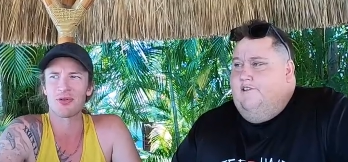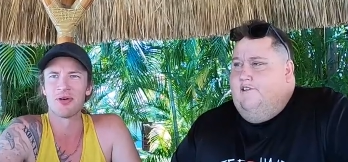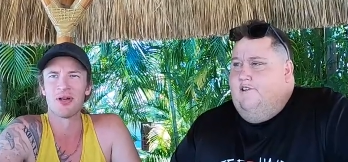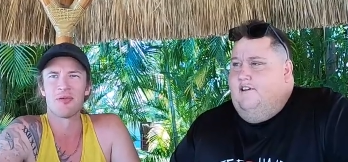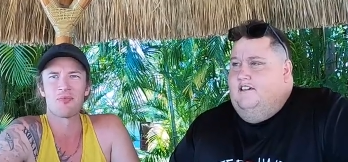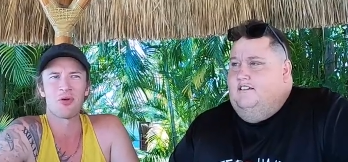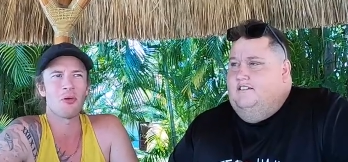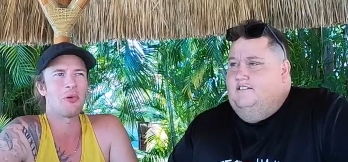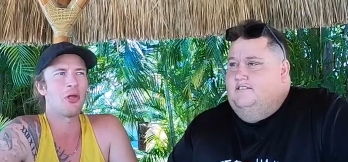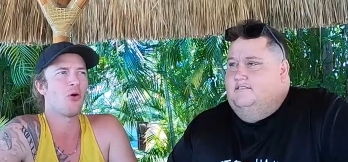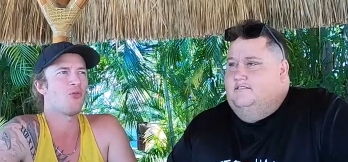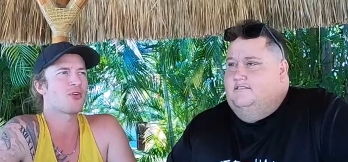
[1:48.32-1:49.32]
Speaker 1: for
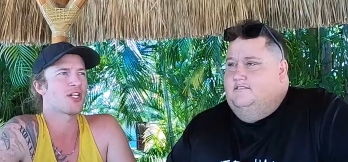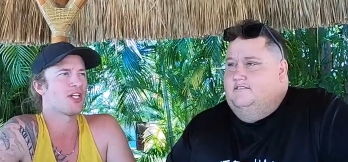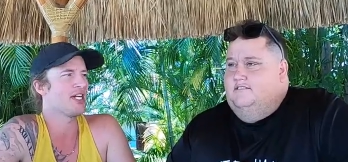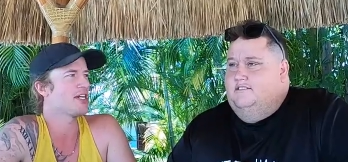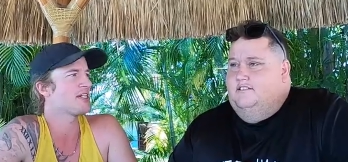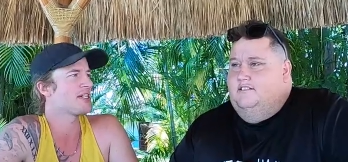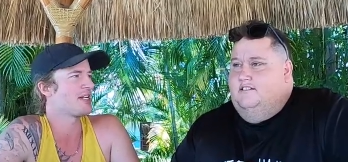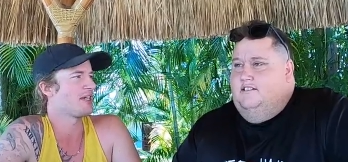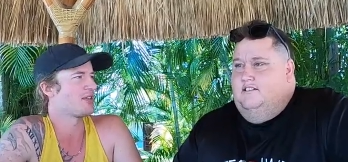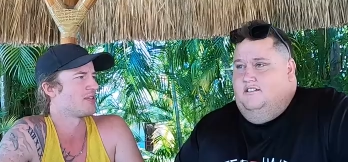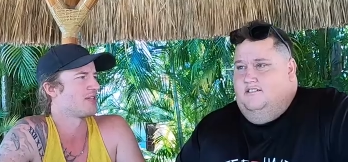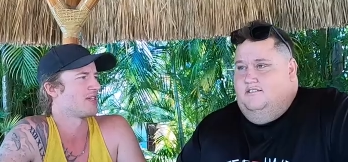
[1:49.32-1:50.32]
probably over a year
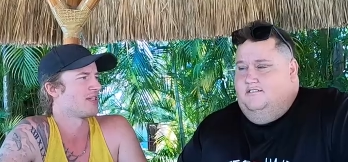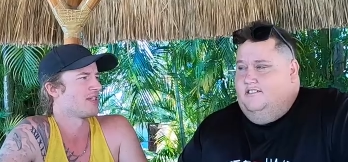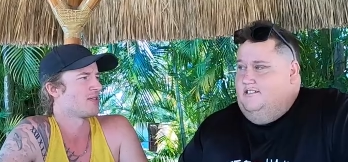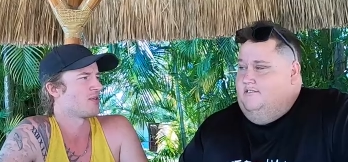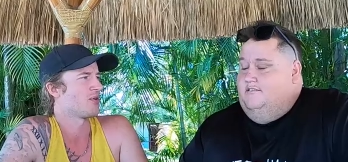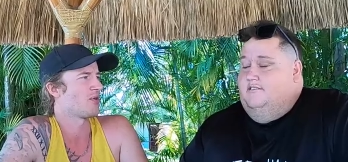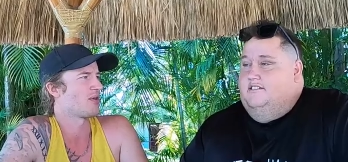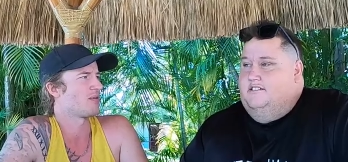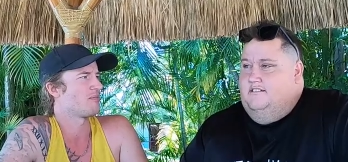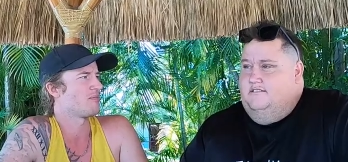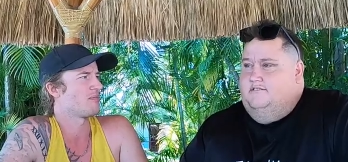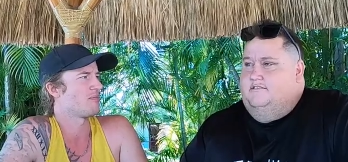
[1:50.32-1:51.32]
now.
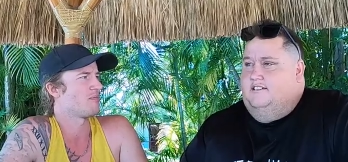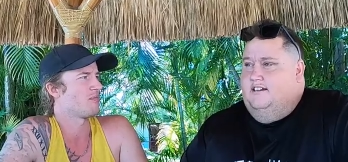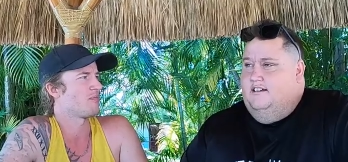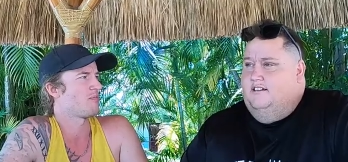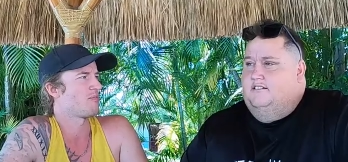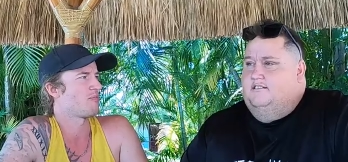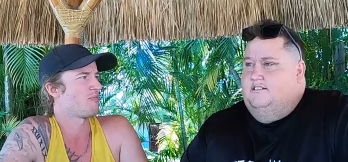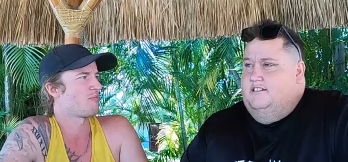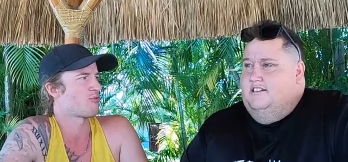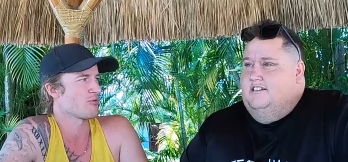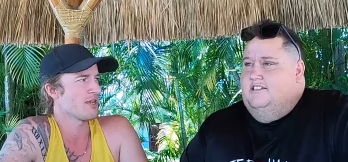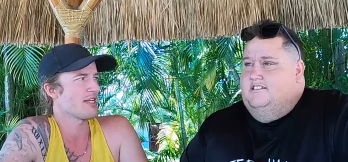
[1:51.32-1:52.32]
Or yeah,
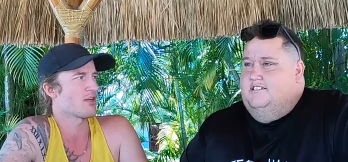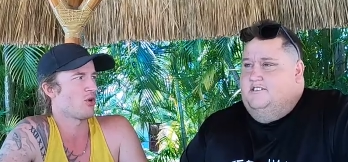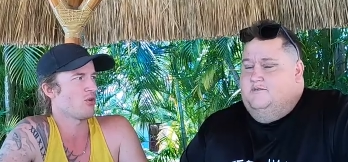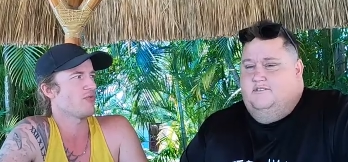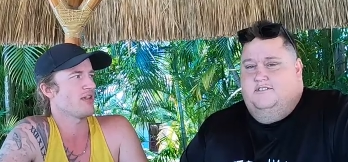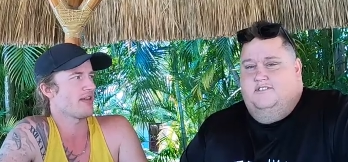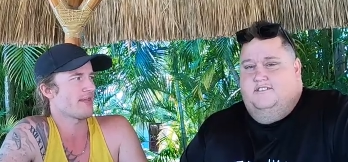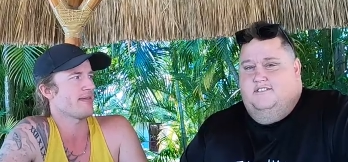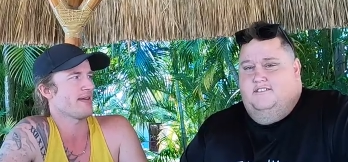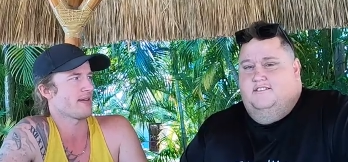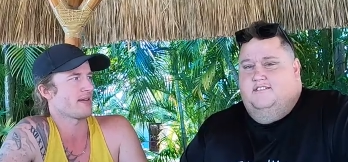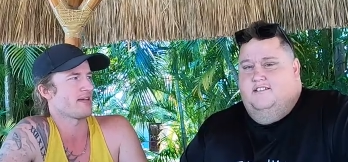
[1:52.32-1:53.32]
pre-COVID, I
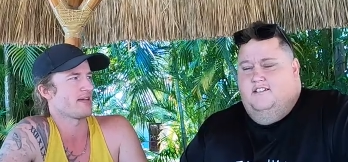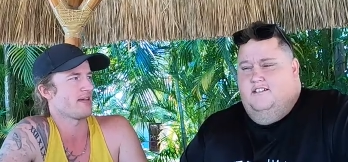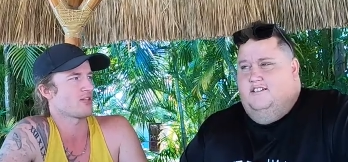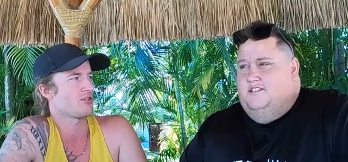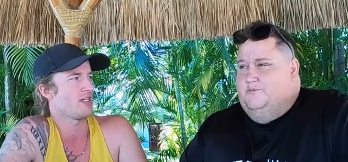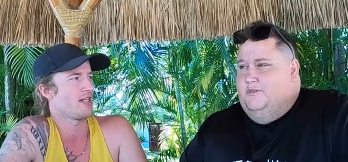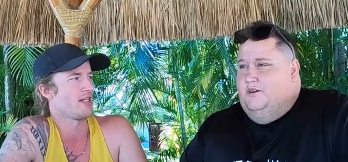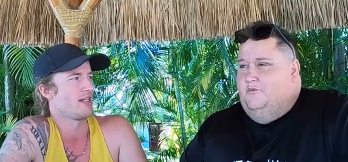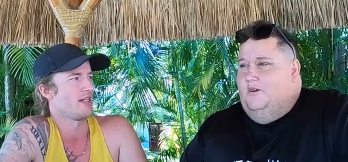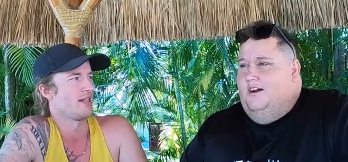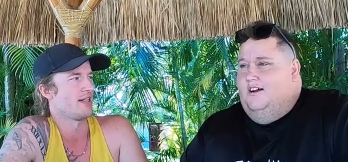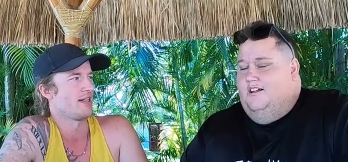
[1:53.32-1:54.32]
think. Actually. It's been
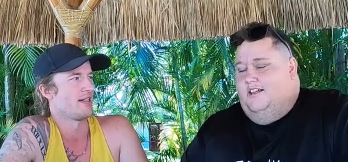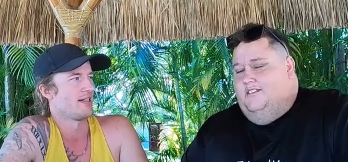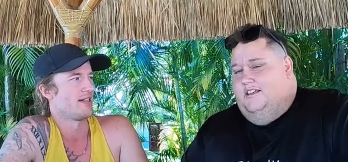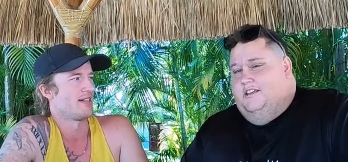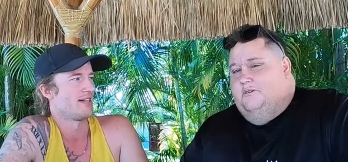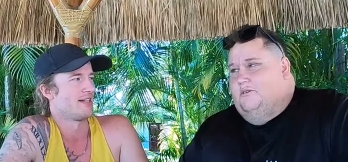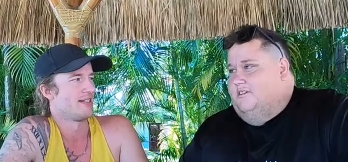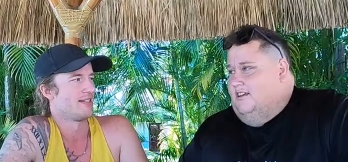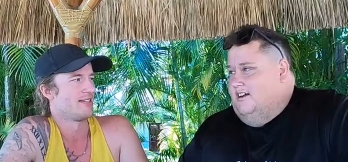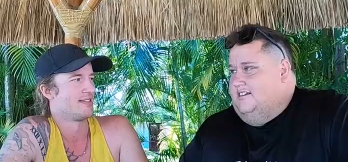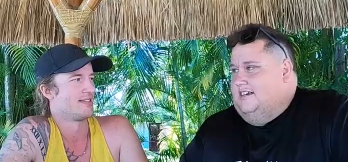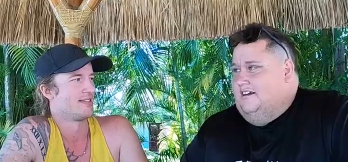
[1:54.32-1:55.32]
Speaker 2: a while. I think you were
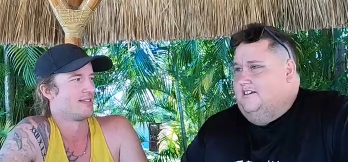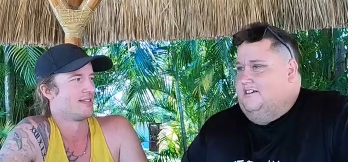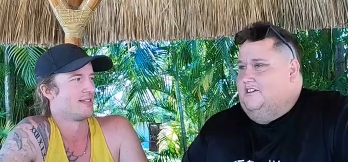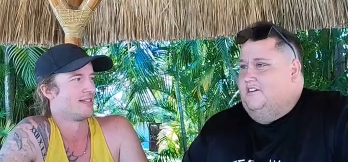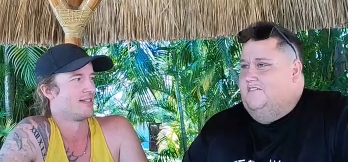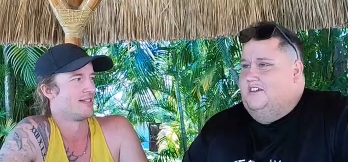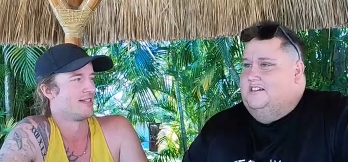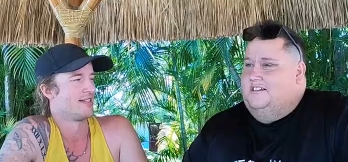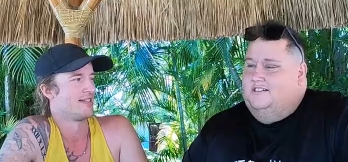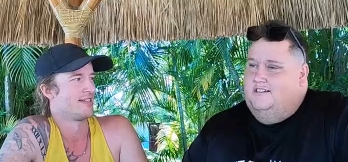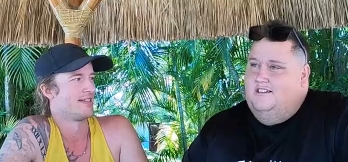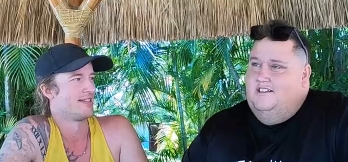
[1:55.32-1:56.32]
locked down in
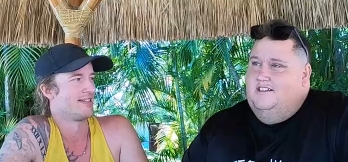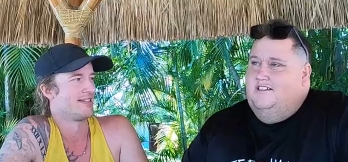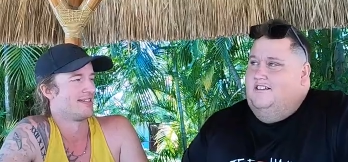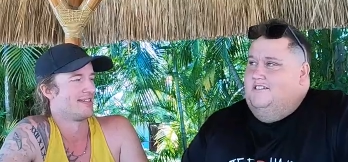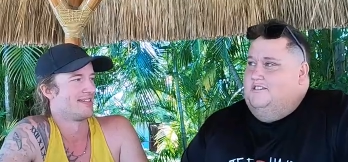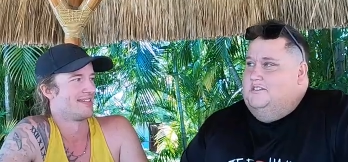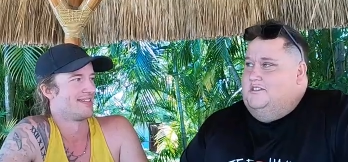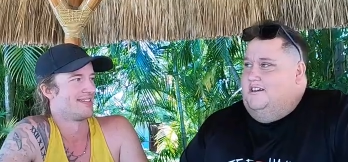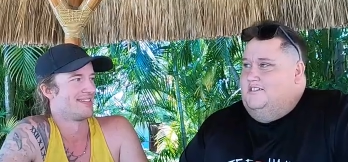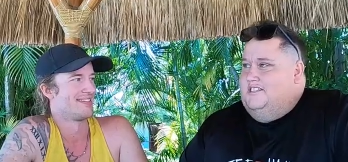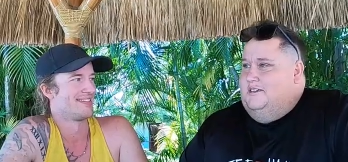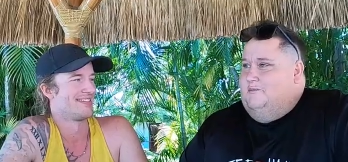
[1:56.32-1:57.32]
COVID, and you
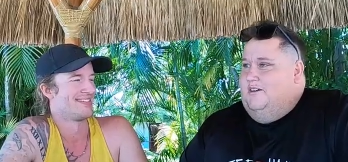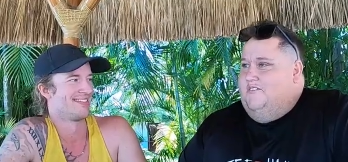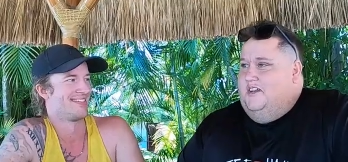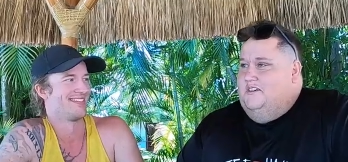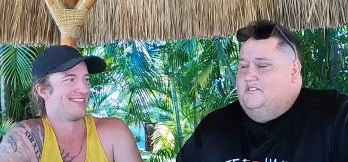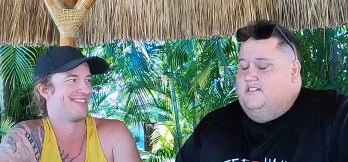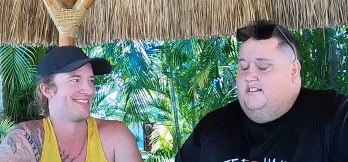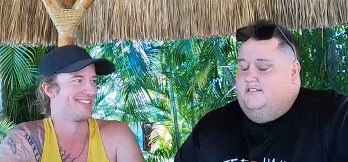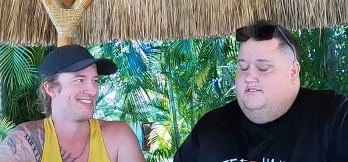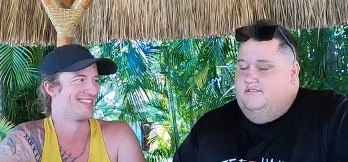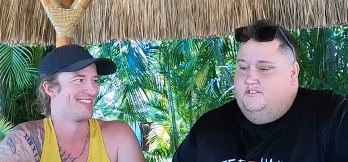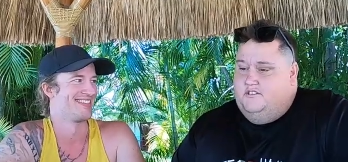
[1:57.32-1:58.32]
started seeing my videos. You're
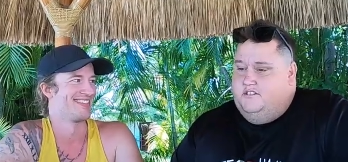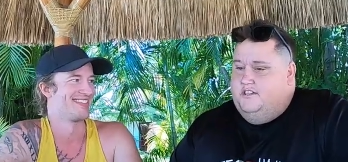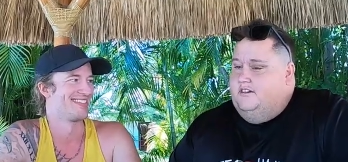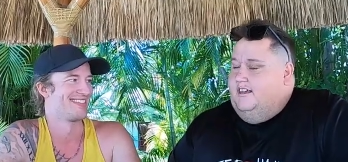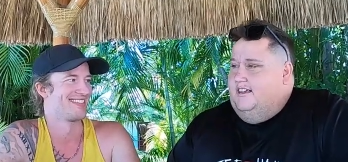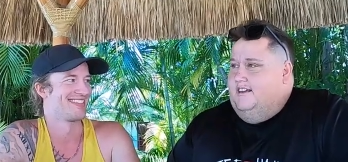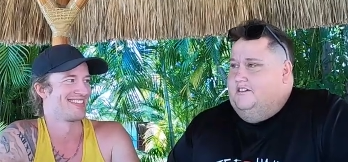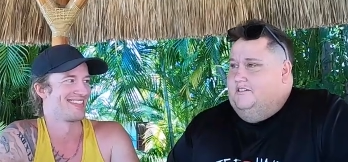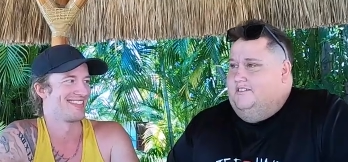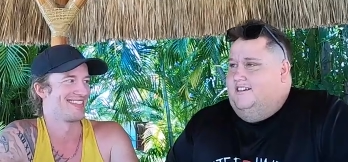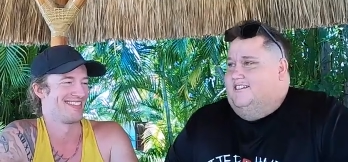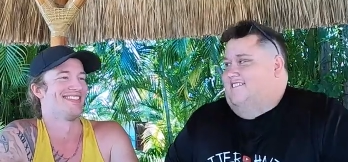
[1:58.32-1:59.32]
like, Dude, I gotta
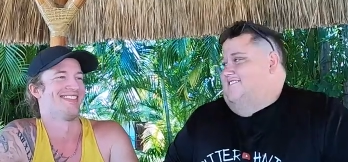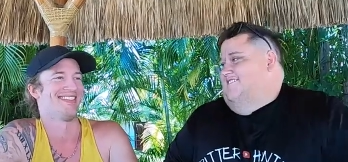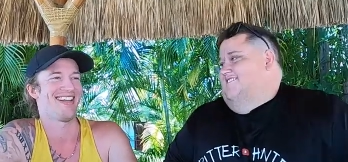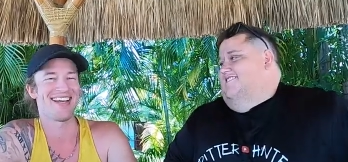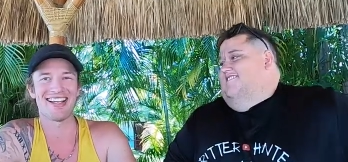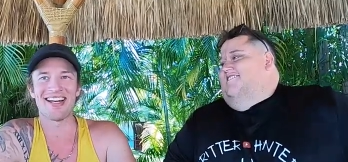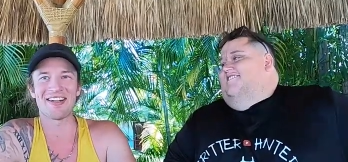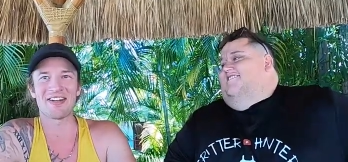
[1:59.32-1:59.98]
do that. I